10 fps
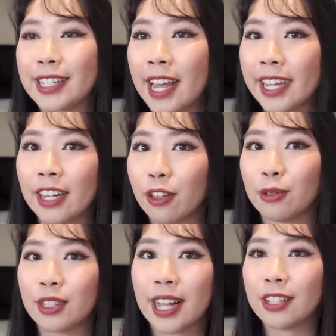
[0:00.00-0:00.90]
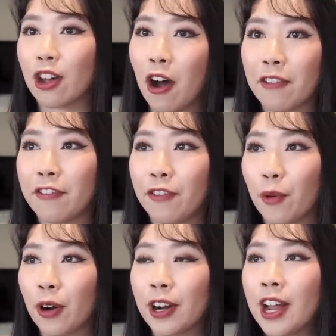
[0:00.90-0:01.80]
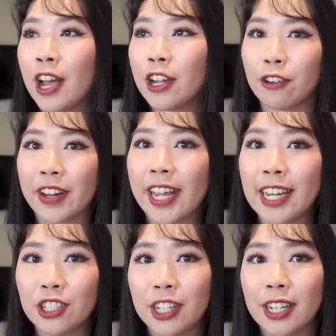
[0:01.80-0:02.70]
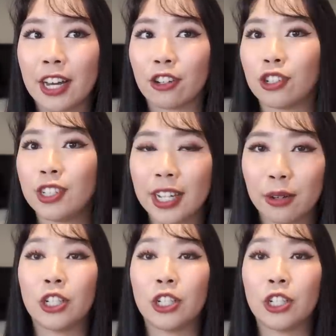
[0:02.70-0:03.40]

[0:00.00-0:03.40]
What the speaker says: taken those days off for your vacation and your sick,